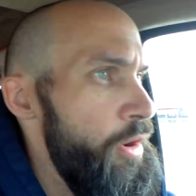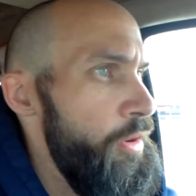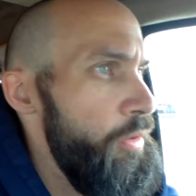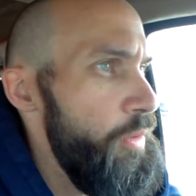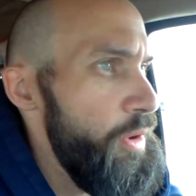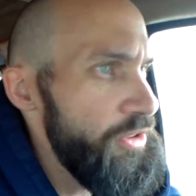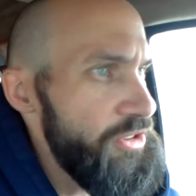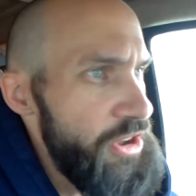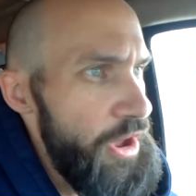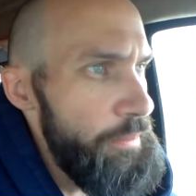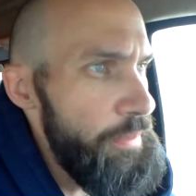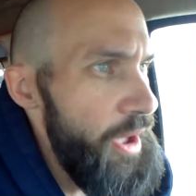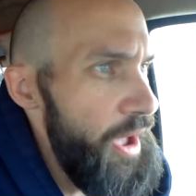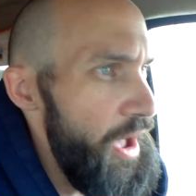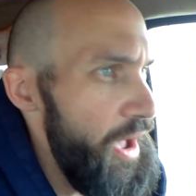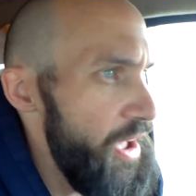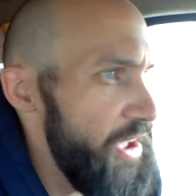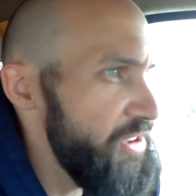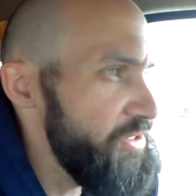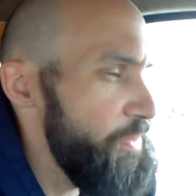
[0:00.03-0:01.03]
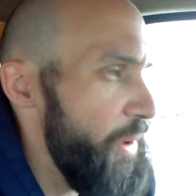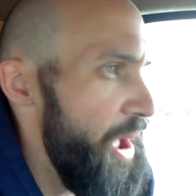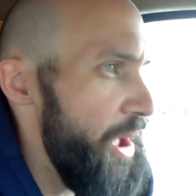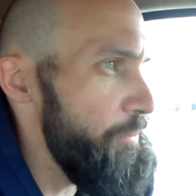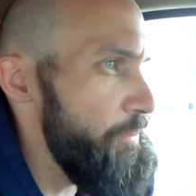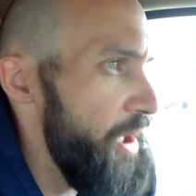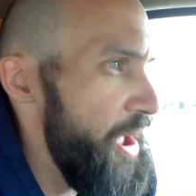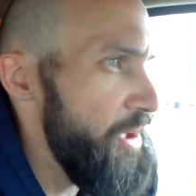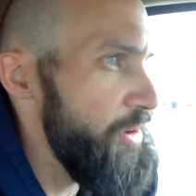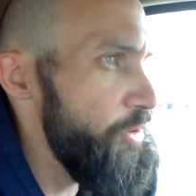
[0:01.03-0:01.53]
What's up guys,
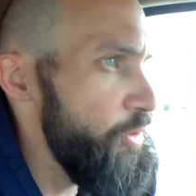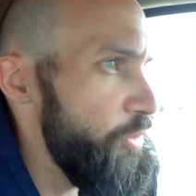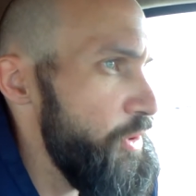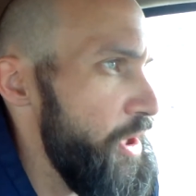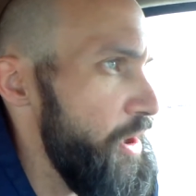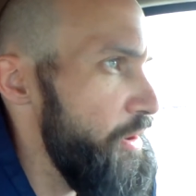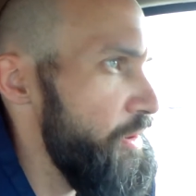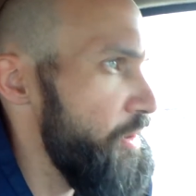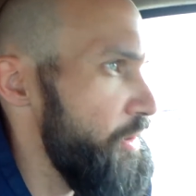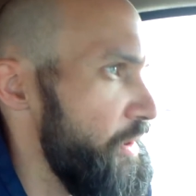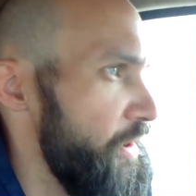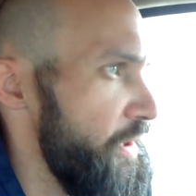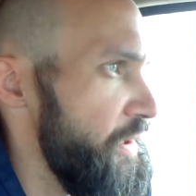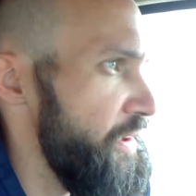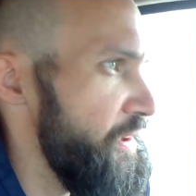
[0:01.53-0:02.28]
Matt Manduke here. It